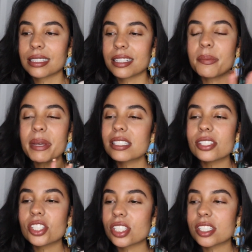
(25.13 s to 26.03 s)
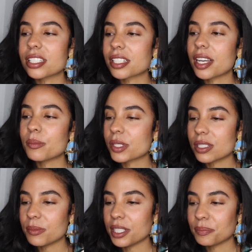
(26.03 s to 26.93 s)
the message just comes to
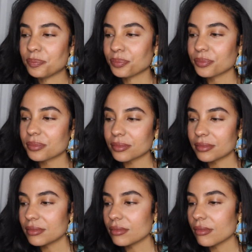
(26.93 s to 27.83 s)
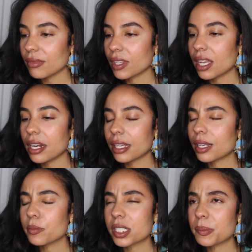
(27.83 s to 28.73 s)
me. And it
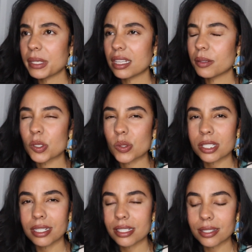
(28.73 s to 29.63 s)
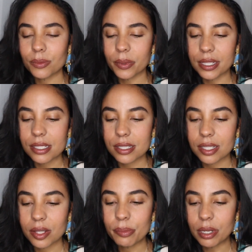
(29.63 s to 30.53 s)
comes to me in the most innocent ways.
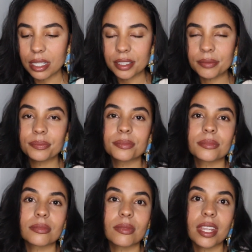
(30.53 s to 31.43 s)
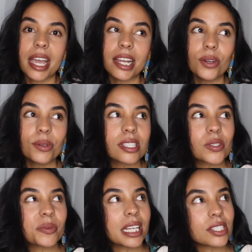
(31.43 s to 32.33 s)
But I noticed
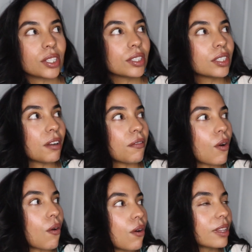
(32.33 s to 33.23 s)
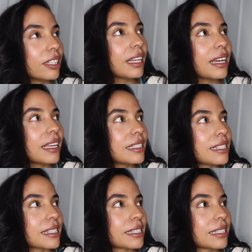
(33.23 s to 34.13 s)
when I turned off all the
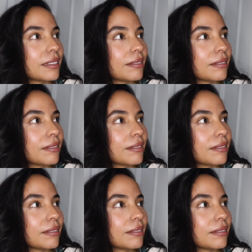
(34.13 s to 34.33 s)
lights